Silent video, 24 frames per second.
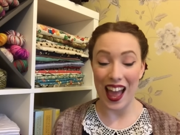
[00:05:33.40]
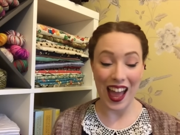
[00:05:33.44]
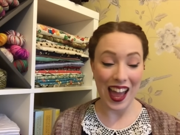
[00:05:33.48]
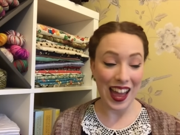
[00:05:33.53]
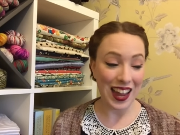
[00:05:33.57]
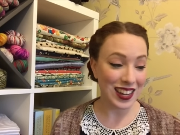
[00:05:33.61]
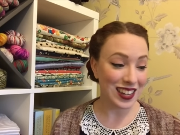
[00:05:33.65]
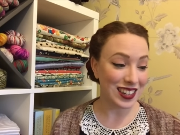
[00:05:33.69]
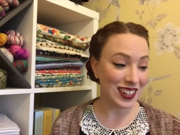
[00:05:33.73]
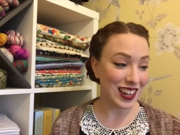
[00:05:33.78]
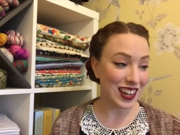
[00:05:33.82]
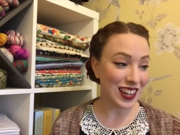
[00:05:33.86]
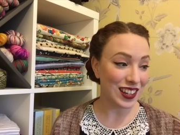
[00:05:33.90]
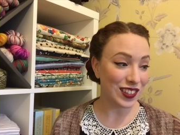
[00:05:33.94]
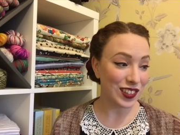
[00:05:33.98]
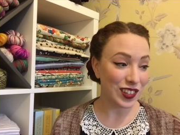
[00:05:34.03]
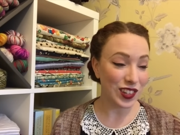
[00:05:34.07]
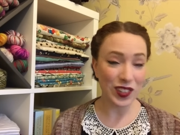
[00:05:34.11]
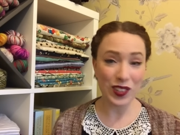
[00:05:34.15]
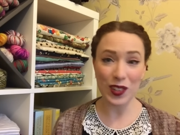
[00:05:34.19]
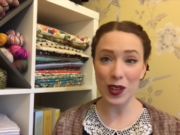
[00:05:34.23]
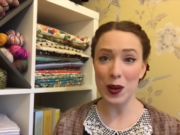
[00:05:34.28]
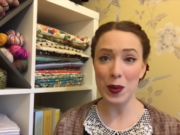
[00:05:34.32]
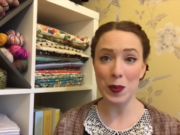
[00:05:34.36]
and it's
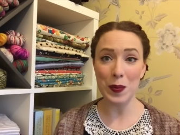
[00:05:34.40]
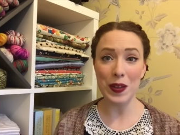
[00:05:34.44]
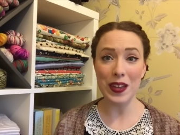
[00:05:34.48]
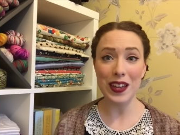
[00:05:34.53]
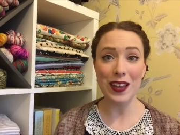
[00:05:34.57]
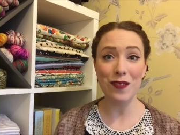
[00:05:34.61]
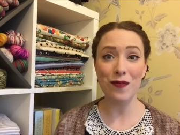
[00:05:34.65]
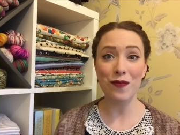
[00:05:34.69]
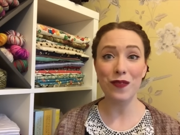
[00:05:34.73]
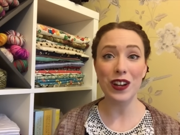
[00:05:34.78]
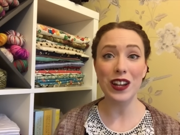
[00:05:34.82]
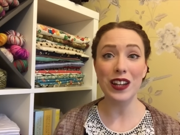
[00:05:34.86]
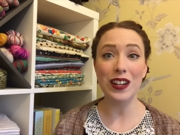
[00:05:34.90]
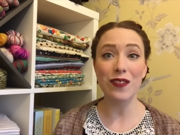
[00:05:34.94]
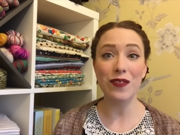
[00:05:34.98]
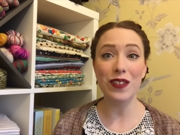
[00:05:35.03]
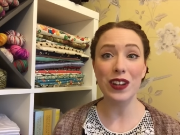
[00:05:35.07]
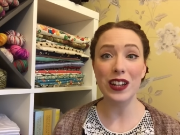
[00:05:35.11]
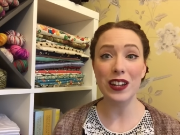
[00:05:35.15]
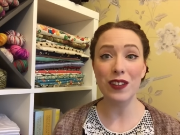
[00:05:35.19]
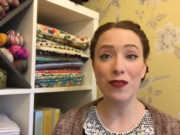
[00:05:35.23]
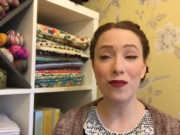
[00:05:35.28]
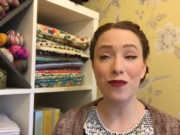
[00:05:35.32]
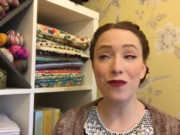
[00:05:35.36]
just going to be really,
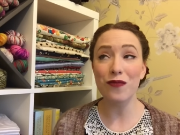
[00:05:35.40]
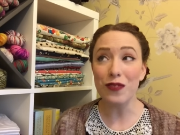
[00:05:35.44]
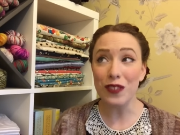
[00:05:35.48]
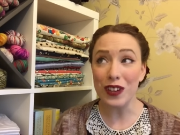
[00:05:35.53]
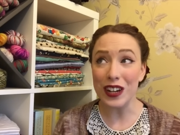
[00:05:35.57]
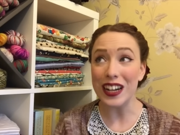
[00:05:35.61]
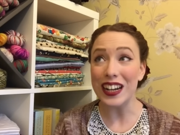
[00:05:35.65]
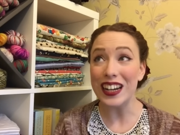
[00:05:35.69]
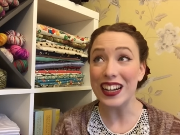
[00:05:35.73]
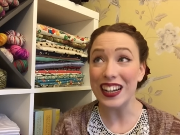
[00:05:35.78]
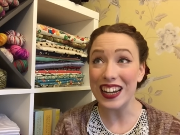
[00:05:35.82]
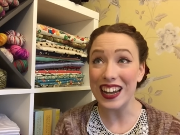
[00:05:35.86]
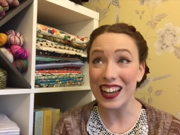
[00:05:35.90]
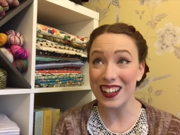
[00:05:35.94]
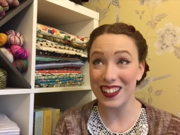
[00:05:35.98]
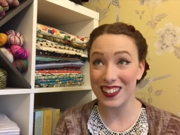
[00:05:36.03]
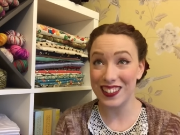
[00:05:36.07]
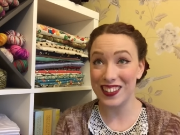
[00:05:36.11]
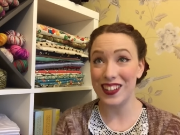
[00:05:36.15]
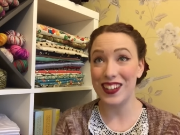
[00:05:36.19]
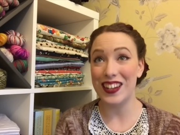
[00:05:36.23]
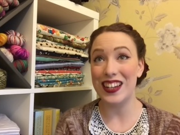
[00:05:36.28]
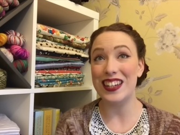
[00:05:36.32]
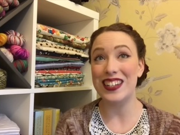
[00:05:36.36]
really, really
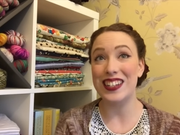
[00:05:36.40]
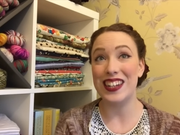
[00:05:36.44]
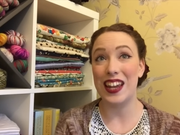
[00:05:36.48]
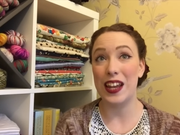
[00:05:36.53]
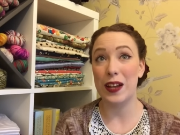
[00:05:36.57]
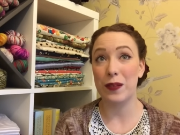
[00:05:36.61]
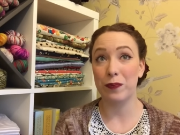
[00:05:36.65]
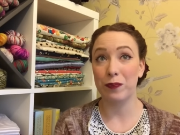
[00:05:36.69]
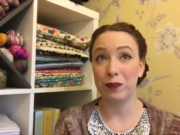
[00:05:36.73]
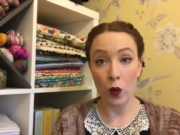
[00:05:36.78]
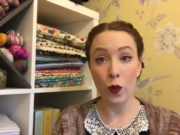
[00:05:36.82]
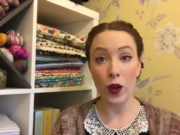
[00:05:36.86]
exciting.